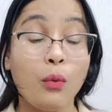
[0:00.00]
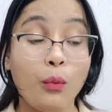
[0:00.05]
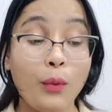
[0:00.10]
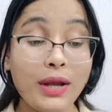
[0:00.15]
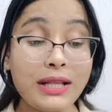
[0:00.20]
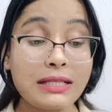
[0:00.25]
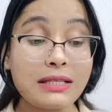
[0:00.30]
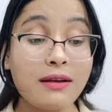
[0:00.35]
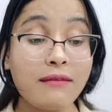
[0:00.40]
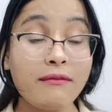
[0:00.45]

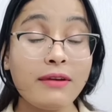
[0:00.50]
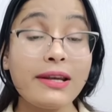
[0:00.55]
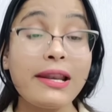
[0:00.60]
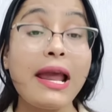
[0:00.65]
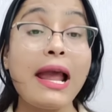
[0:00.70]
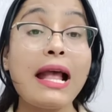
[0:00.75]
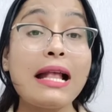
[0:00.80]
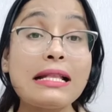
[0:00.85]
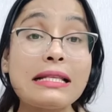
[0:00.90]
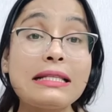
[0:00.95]
When someone
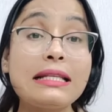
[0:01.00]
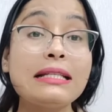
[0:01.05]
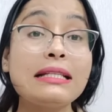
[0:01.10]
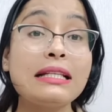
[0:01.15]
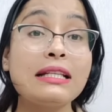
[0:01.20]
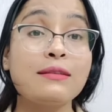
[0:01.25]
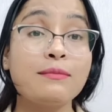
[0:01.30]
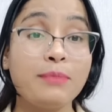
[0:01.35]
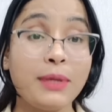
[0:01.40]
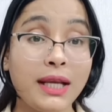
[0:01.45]
else
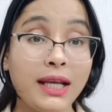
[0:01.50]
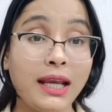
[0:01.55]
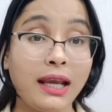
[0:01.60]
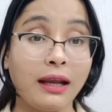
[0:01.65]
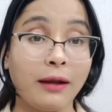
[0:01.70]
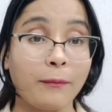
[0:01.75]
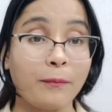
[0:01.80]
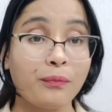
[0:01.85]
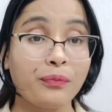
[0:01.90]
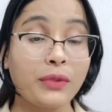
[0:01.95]
is
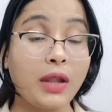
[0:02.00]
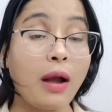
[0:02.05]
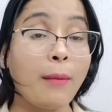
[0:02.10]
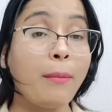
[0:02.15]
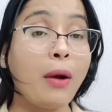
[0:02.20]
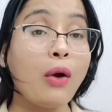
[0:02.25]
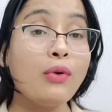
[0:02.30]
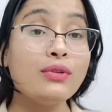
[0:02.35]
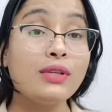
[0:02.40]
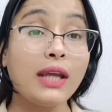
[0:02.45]
speaking
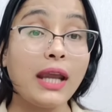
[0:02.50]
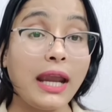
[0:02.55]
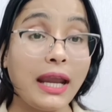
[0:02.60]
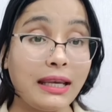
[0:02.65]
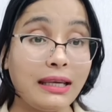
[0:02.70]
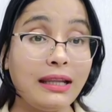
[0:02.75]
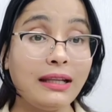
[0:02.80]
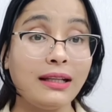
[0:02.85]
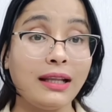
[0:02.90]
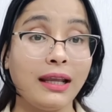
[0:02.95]
about
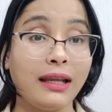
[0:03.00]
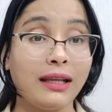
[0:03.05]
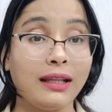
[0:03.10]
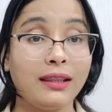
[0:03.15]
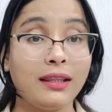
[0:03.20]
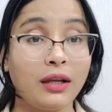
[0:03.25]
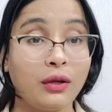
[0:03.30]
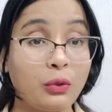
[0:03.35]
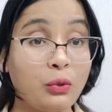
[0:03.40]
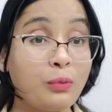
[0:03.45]
anything
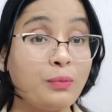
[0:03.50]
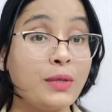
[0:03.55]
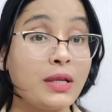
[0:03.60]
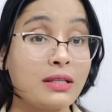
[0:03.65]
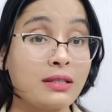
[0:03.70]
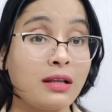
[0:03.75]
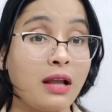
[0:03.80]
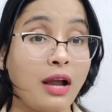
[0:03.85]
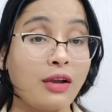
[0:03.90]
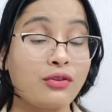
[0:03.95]
in the group
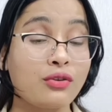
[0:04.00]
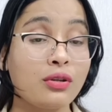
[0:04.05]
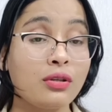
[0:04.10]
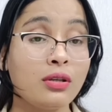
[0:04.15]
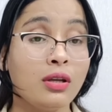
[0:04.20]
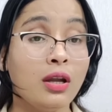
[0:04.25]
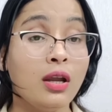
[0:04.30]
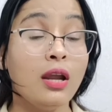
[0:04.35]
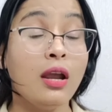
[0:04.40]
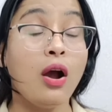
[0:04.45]

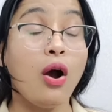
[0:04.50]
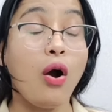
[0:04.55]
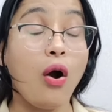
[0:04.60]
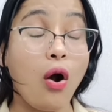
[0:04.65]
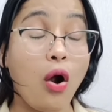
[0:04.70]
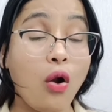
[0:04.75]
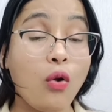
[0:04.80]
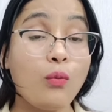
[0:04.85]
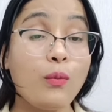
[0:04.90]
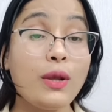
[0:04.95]
discussion,
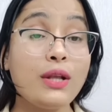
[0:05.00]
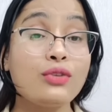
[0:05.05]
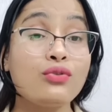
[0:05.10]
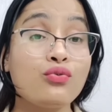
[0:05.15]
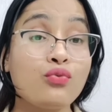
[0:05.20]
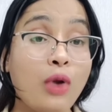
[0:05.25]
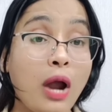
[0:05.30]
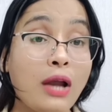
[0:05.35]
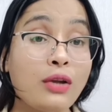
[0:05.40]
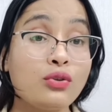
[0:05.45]
always
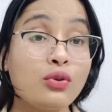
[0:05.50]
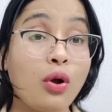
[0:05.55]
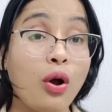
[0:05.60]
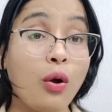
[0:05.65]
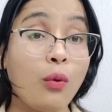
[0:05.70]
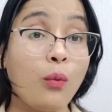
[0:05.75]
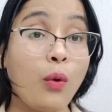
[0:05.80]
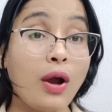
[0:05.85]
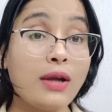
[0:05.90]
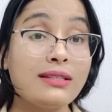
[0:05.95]
try to
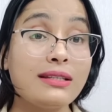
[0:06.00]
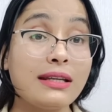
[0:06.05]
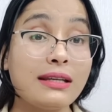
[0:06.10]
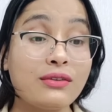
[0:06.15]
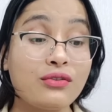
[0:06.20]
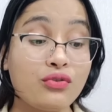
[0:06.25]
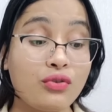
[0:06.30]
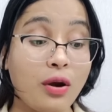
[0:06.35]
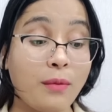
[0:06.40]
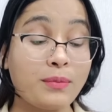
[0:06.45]
avoid
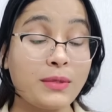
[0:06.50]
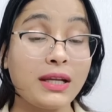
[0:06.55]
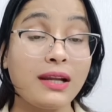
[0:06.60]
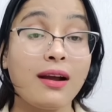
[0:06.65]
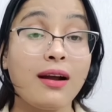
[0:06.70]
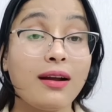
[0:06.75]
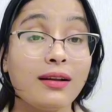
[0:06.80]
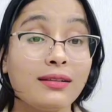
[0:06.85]
interrupting